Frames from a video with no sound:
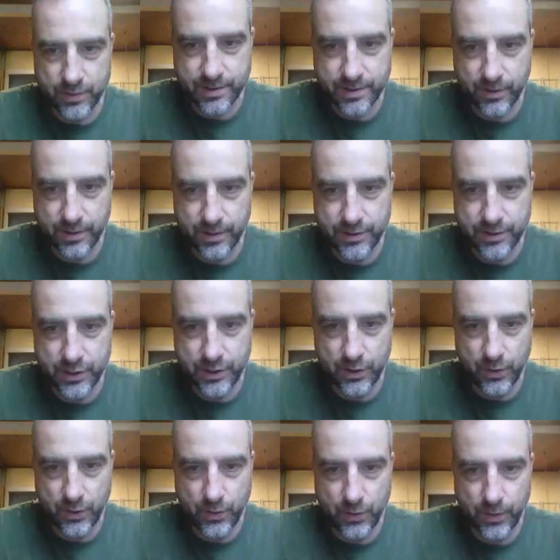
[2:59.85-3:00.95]

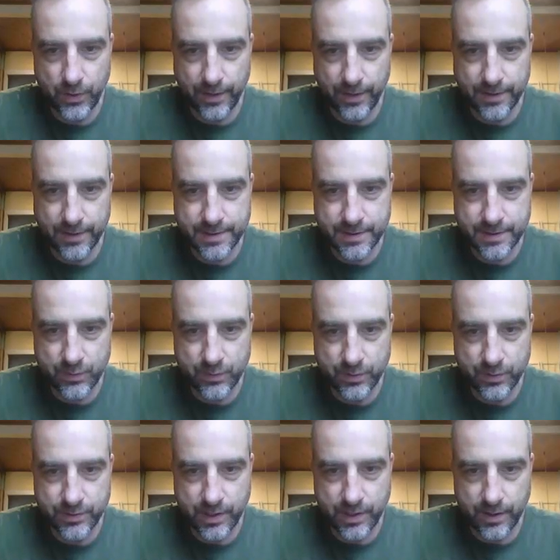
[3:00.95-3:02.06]
32 and this is the
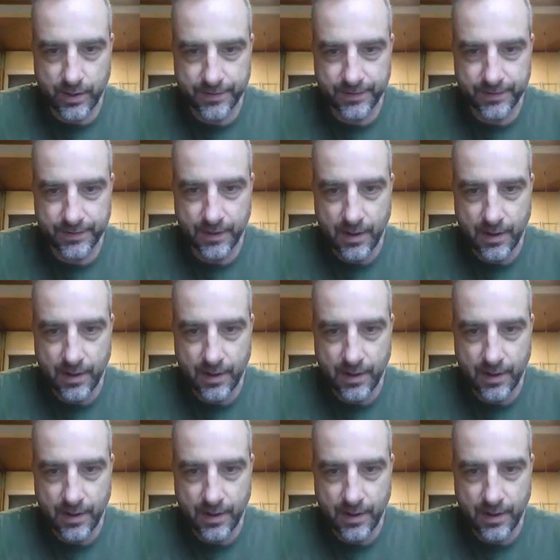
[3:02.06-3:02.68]
results,